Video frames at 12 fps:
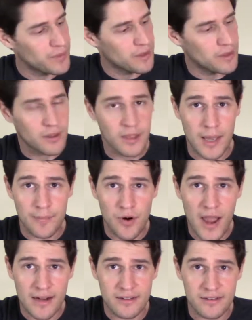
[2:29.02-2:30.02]
and
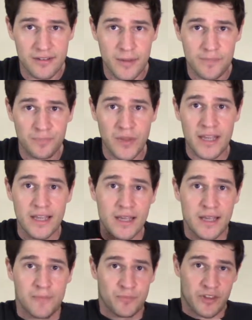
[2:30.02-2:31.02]
practice them.
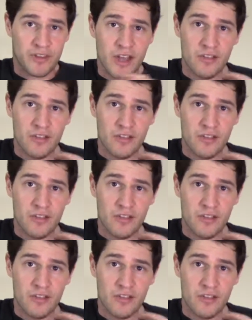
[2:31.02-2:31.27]
And the